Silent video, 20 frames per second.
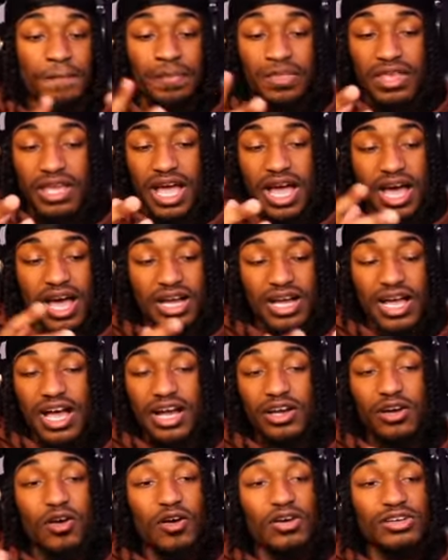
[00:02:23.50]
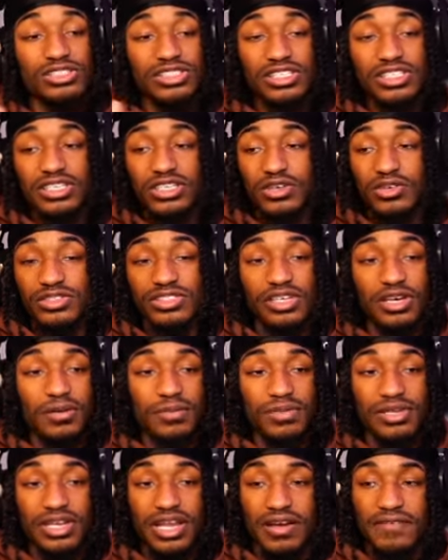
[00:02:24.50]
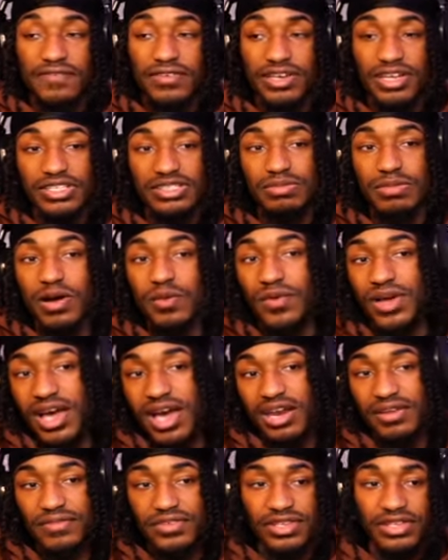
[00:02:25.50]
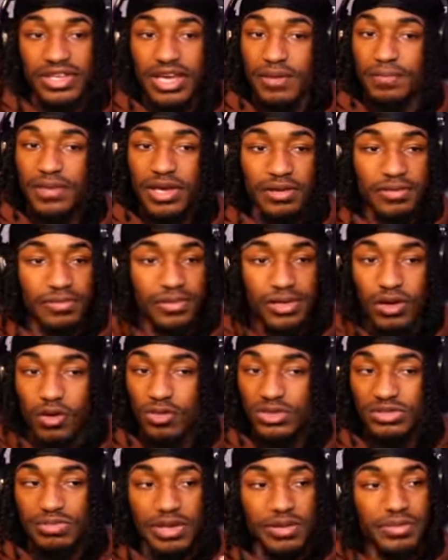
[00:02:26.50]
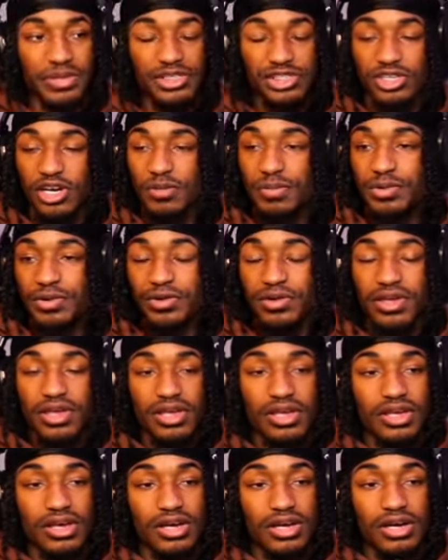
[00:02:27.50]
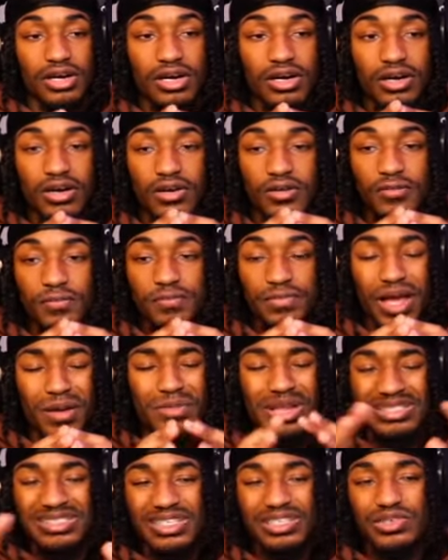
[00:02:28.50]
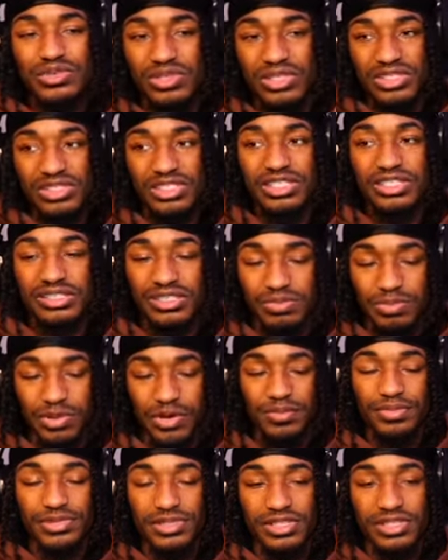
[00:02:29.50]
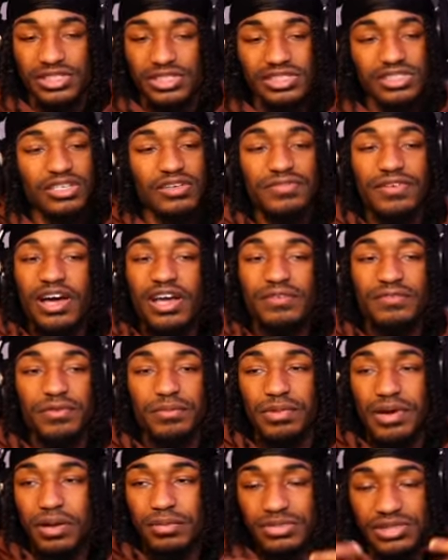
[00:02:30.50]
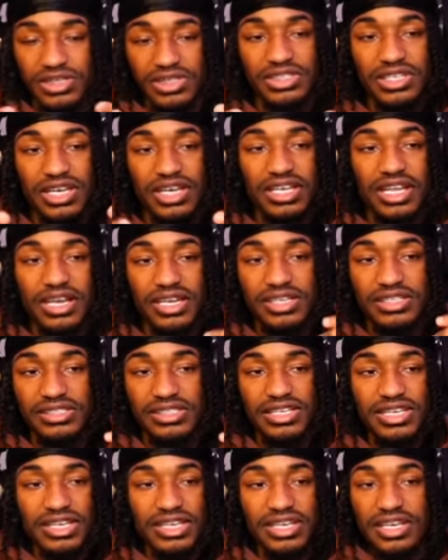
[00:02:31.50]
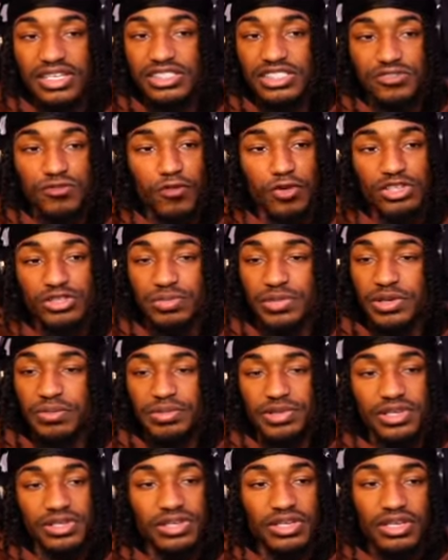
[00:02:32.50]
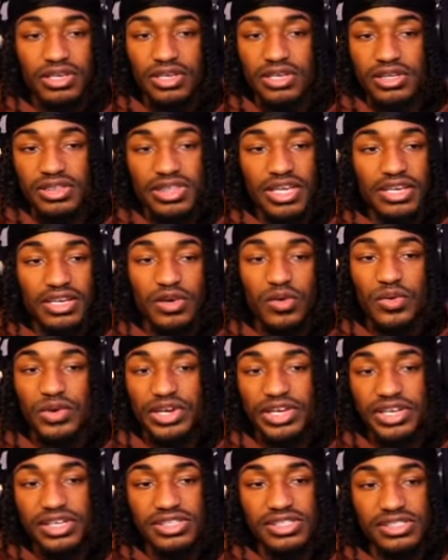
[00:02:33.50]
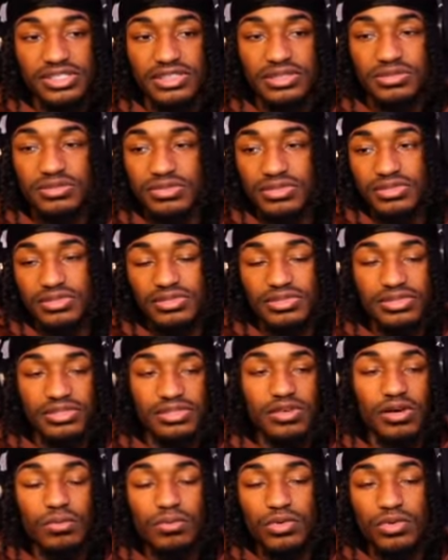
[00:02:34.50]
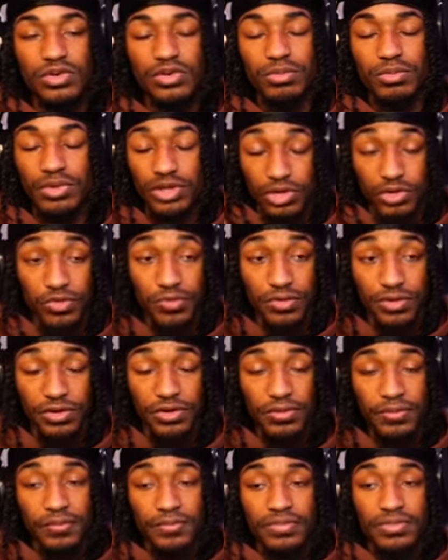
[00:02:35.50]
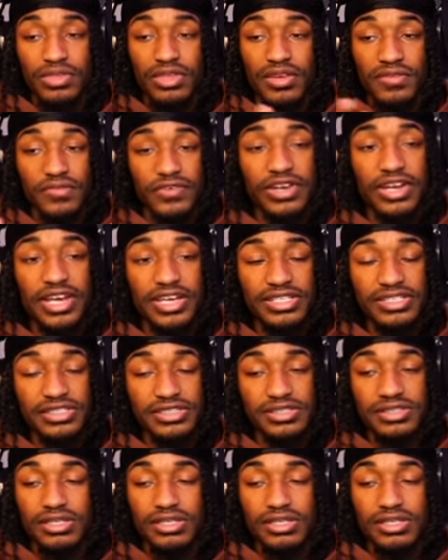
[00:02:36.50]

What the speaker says: I got caught cheating or something and I finessed my way out of it. That always made me sharper. I'm not telling you to cheat to purpose to get yourself out of it, but I'm just saying it just forced me to think quick and just, maneuver and finesse.